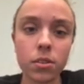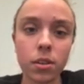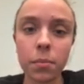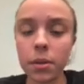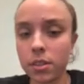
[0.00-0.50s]

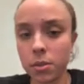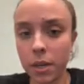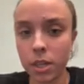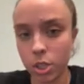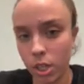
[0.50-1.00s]
completely
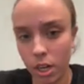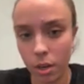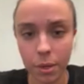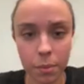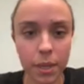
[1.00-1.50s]
switched and I
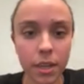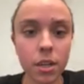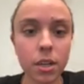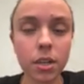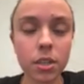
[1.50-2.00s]
want to be a
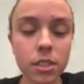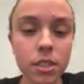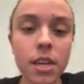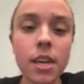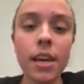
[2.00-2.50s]
nurse
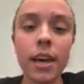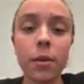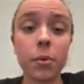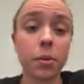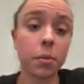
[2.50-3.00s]

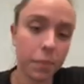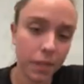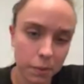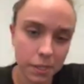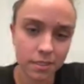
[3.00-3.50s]
and work with
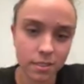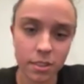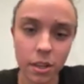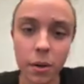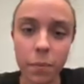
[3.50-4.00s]
babies,
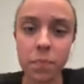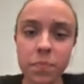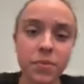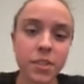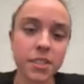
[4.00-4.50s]
so
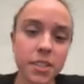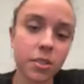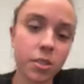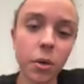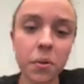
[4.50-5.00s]
it
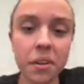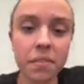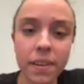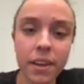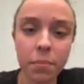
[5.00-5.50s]
doesn't totally
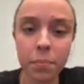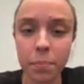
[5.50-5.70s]
fit,